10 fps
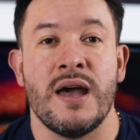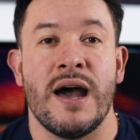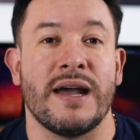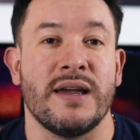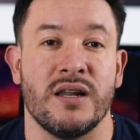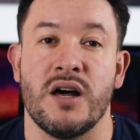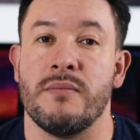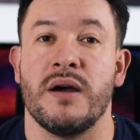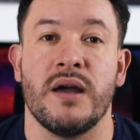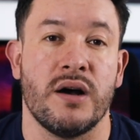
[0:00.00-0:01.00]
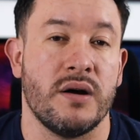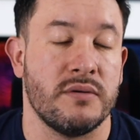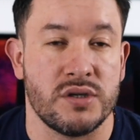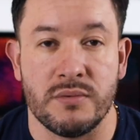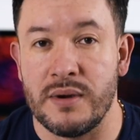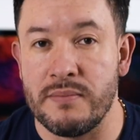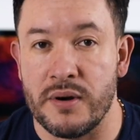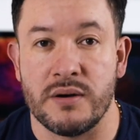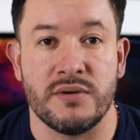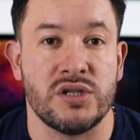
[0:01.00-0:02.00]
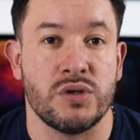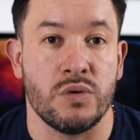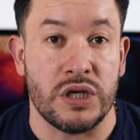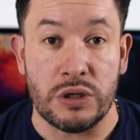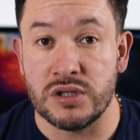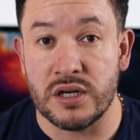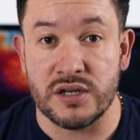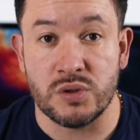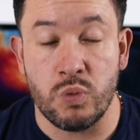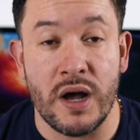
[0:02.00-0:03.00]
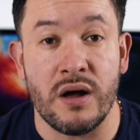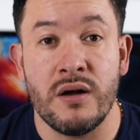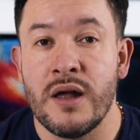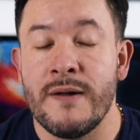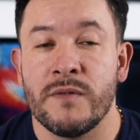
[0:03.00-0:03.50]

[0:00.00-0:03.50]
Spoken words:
I can allow my some of my barbers to use it as well,